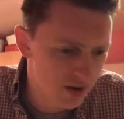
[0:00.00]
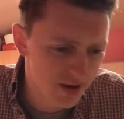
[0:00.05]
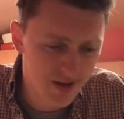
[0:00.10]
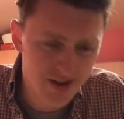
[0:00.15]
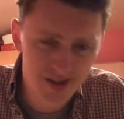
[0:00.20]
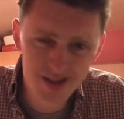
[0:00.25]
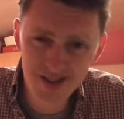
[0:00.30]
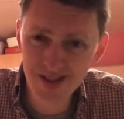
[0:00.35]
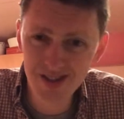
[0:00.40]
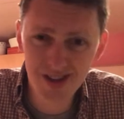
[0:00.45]

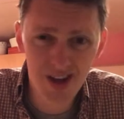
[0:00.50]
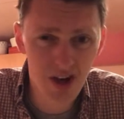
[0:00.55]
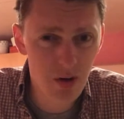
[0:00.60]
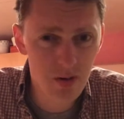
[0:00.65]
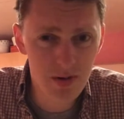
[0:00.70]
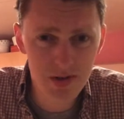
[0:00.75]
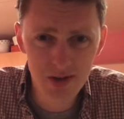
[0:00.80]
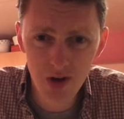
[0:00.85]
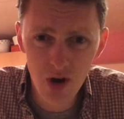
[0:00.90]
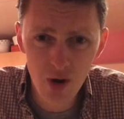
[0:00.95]

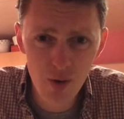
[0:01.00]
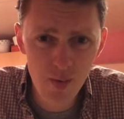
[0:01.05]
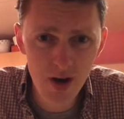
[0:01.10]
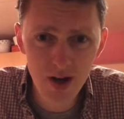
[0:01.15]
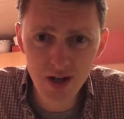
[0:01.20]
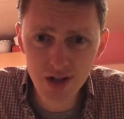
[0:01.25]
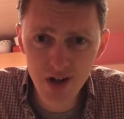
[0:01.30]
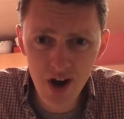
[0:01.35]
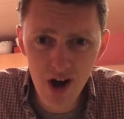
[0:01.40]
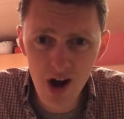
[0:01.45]
Still so
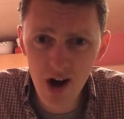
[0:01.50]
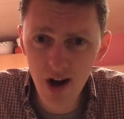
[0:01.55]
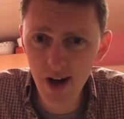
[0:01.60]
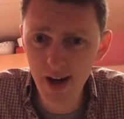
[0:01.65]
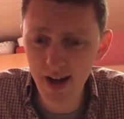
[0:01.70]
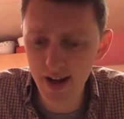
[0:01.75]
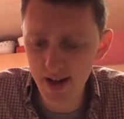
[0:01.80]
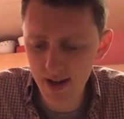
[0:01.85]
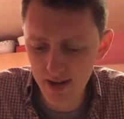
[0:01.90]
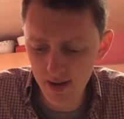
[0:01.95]
much
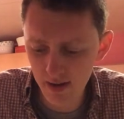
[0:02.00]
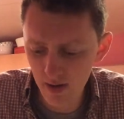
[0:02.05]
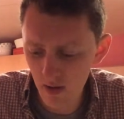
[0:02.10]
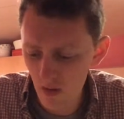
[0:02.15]
garlic.